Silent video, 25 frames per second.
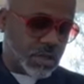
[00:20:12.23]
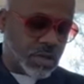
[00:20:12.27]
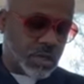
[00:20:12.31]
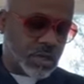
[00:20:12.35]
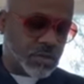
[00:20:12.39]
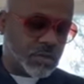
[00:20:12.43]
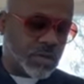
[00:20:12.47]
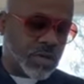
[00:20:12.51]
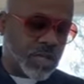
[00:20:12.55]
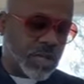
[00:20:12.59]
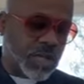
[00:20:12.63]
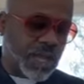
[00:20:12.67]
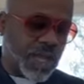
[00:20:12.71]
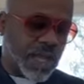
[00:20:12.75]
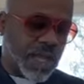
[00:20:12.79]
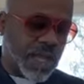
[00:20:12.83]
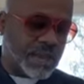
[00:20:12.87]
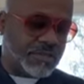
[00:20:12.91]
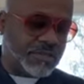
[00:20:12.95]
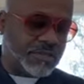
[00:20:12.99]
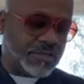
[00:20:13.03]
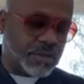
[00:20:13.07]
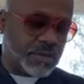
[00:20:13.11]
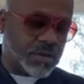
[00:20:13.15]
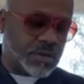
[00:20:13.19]
You can't
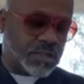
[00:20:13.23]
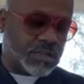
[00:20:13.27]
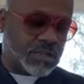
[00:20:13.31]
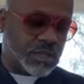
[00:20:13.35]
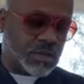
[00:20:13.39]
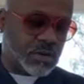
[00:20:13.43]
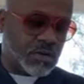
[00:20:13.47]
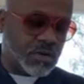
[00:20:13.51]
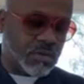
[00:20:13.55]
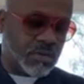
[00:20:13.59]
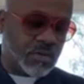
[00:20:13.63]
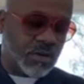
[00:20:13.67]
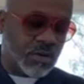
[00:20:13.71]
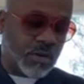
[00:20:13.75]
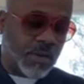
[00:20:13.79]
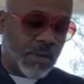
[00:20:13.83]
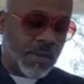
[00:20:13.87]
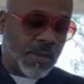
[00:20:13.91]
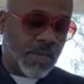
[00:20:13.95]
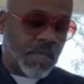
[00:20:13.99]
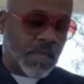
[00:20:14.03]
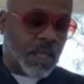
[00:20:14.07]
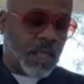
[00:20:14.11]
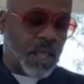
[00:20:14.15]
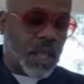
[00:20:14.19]
hide from yourself.
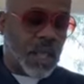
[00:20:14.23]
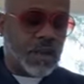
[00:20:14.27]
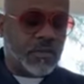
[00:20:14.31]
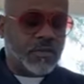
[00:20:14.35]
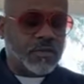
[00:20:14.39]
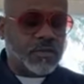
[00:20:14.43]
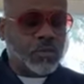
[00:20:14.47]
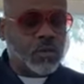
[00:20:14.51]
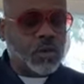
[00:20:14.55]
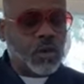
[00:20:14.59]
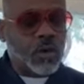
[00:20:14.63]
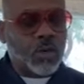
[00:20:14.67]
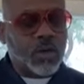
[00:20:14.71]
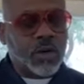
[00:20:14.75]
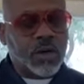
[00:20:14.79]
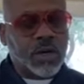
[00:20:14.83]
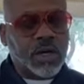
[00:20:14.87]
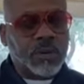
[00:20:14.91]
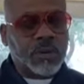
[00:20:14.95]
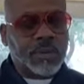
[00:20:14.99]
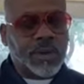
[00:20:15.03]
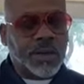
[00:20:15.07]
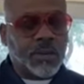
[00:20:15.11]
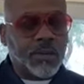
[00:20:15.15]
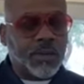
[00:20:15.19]
And if you're more worried
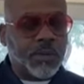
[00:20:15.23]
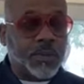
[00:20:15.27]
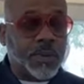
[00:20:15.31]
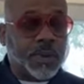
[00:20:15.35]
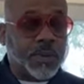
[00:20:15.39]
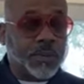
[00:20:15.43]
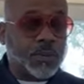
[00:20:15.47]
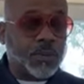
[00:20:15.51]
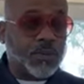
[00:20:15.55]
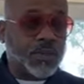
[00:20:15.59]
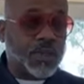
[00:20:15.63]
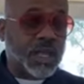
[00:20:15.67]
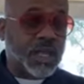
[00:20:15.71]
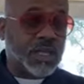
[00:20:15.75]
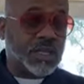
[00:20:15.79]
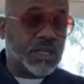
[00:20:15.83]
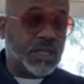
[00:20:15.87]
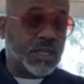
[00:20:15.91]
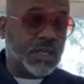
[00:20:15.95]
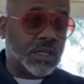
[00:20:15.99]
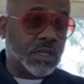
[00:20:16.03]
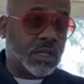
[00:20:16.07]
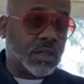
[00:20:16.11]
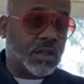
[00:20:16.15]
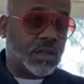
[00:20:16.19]
about what people think
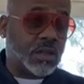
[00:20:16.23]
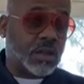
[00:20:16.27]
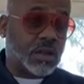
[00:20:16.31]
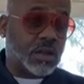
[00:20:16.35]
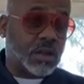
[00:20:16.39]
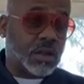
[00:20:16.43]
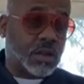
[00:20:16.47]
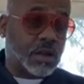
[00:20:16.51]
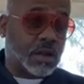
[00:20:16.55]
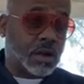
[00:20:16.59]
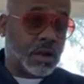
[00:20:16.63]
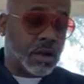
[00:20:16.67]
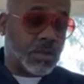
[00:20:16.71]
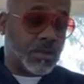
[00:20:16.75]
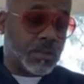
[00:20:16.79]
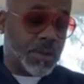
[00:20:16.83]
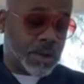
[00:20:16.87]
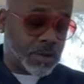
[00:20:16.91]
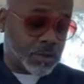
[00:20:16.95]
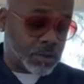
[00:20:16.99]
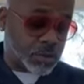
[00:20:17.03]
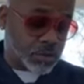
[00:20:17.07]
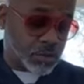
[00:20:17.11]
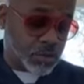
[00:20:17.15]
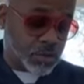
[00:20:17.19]

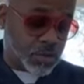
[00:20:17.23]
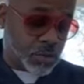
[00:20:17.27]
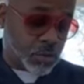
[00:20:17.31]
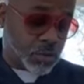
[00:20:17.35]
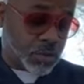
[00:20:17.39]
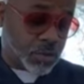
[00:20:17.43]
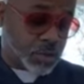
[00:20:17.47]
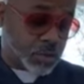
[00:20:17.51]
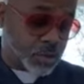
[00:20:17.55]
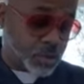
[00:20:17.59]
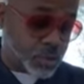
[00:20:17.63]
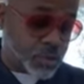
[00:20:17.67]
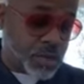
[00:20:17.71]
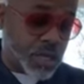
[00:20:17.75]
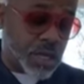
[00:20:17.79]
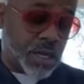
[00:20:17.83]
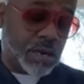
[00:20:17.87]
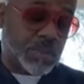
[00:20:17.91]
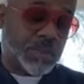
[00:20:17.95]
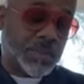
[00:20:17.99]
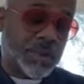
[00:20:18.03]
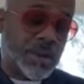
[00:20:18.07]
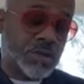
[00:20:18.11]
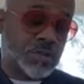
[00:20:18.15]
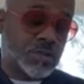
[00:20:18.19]
about you than what you think
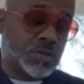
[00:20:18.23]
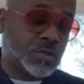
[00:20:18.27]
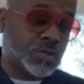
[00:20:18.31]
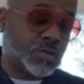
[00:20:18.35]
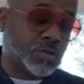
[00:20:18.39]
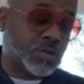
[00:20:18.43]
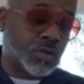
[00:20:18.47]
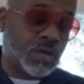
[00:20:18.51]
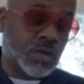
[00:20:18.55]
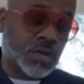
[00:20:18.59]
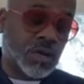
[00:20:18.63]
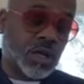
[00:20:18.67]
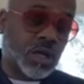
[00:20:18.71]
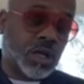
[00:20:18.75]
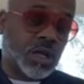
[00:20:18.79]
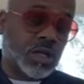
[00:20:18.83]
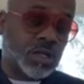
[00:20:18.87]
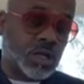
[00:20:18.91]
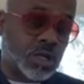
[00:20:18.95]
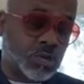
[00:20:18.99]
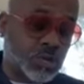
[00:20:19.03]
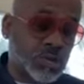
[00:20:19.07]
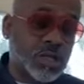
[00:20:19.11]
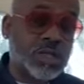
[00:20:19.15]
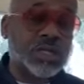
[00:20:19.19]
about you,
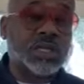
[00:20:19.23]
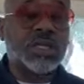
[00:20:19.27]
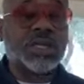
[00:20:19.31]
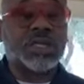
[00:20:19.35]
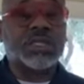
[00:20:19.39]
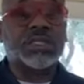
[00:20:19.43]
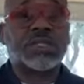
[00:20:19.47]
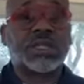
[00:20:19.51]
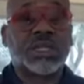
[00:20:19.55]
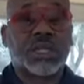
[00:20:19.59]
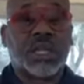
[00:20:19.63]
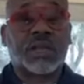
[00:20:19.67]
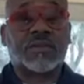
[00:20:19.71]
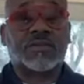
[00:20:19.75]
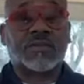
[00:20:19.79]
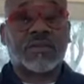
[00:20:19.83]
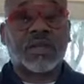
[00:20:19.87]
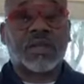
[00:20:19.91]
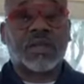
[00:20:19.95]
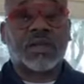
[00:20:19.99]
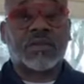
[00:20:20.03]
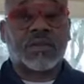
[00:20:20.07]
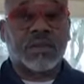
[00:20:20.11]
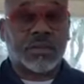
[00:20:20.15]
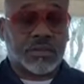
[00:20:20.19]
you need to get your life
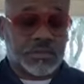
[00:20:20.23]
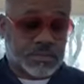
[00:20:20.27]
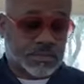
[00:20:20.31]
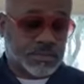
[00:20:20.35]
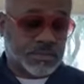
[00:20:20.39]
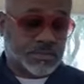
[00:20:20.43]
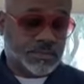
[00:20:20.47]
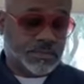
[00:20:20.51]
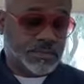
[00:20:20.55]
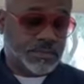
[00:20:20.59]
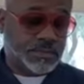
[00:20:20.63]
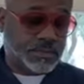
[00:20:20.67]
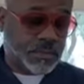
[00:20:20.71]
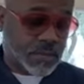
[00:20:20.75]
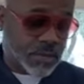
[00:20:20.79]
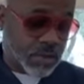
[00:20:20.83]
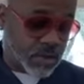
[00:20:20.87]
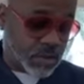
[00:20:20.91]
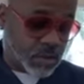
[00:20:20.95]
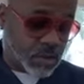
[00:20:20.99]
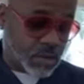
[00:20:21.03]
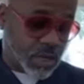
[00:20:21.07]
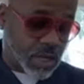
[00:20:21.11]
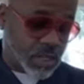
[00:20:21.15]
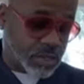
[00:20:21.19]
together.
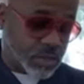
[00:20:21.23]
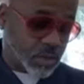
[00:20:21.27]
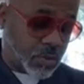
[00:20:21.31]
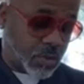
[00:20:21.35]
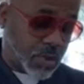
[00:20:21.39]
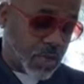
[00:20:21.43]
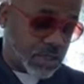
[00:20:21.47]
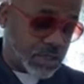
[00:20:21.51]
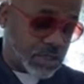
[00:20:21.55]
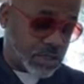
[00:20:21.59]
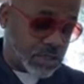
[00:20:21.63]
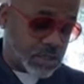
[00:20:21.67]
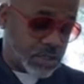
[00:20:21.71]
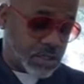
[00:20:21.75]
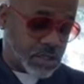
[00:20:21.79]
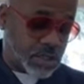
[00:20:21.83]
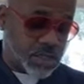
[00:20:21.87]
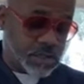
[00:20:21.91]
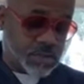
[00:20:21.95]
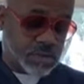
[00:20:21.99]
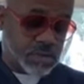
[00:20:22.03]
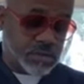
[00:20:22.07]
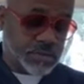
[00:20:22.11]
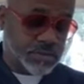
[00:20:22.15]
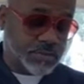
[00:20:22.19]
You know, that's the way I see
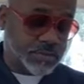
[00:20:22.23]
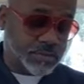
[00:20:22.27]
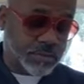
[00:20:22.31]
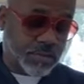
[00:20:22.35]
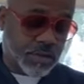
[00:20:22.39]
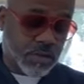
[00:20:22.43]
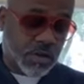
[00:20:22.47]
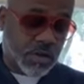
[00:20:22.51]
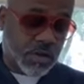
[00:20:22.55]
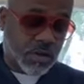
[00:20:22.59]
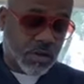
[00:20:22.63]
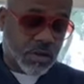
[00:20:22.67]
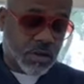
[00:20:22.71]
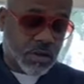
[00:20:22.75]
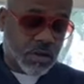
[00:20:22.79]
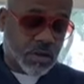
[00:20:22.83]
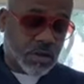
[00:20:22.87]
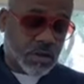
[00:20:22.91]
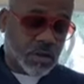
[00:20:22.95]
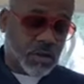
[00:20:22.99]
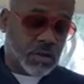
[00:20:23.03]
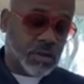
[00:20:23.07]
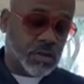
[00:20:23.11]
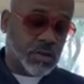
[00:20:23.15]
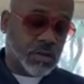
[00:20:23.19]

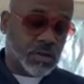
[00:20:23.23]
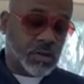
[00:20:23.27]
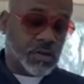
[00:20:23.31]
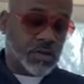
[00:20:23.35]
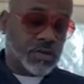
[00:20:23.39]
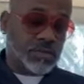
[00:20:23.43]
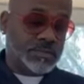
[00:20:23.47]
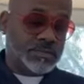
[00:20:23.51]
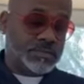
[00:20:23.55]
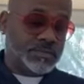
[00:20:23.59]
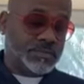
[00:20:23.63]
things. You know?